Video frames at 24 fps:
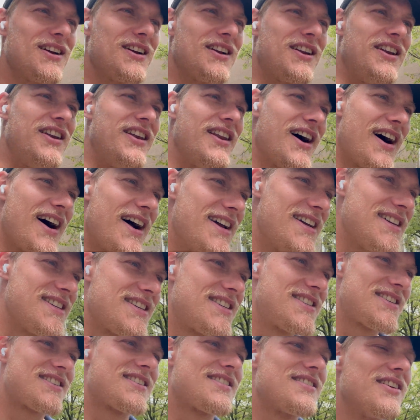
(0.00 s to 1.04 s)

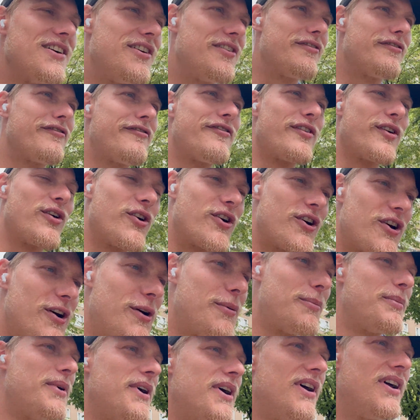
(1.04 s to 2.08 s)
nice,
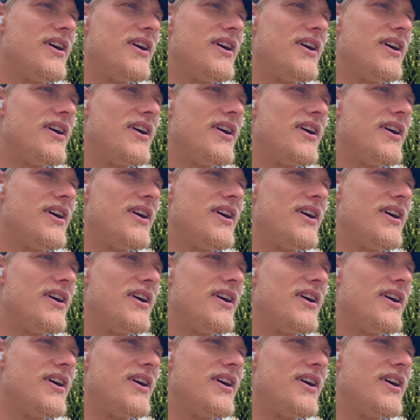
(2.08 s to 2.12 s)
firm